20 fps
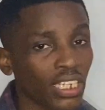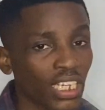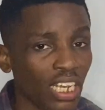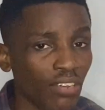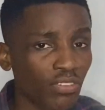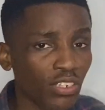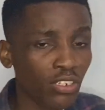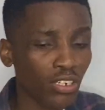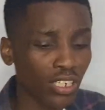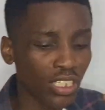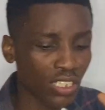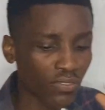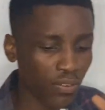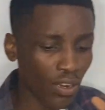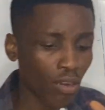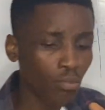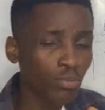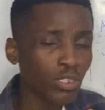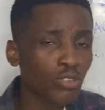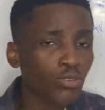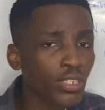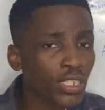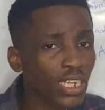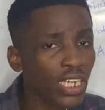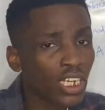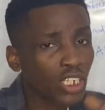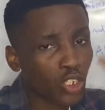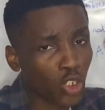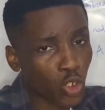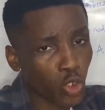AV node is found between
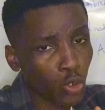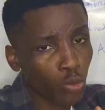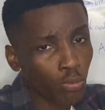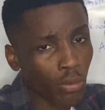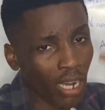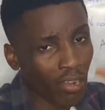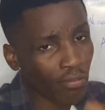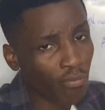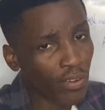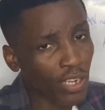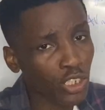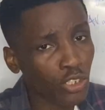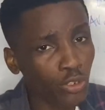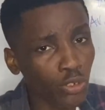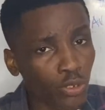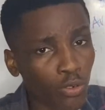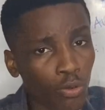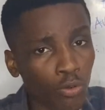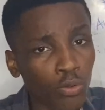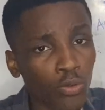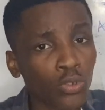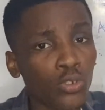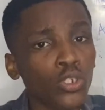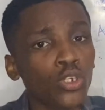atrium and ventricle.